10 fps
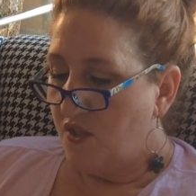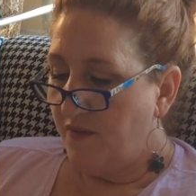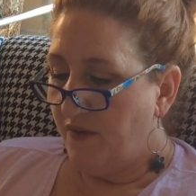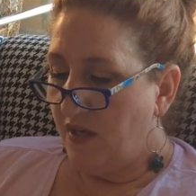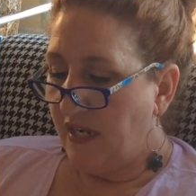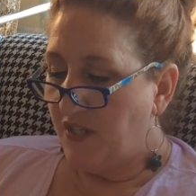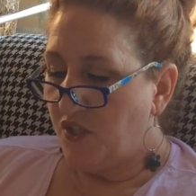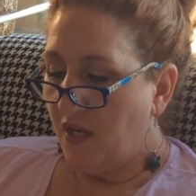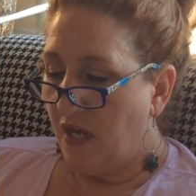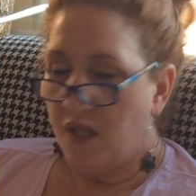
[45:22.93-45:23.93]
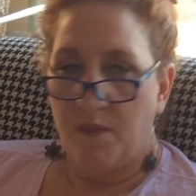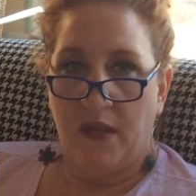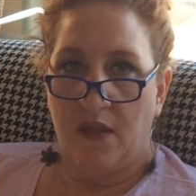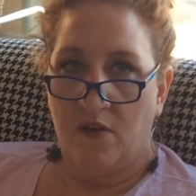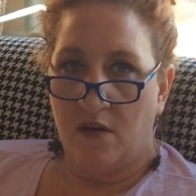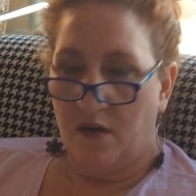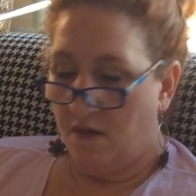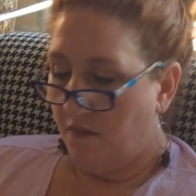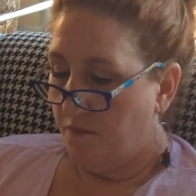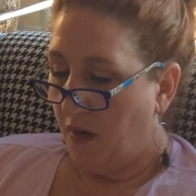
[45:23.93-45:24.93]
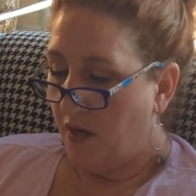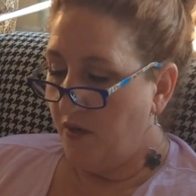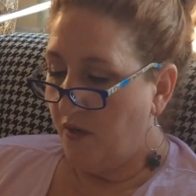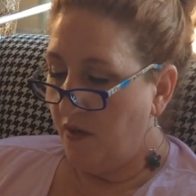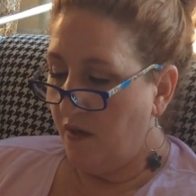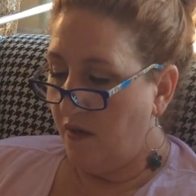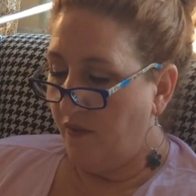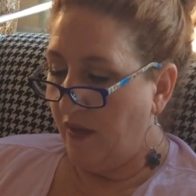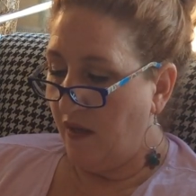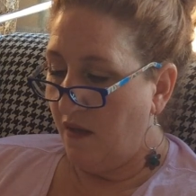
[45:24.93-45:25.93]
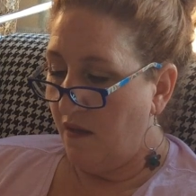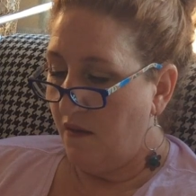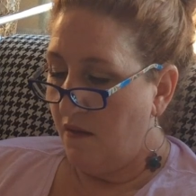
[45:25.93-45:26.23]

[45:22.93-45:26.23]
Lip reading: you ever look at your husband or partner and think,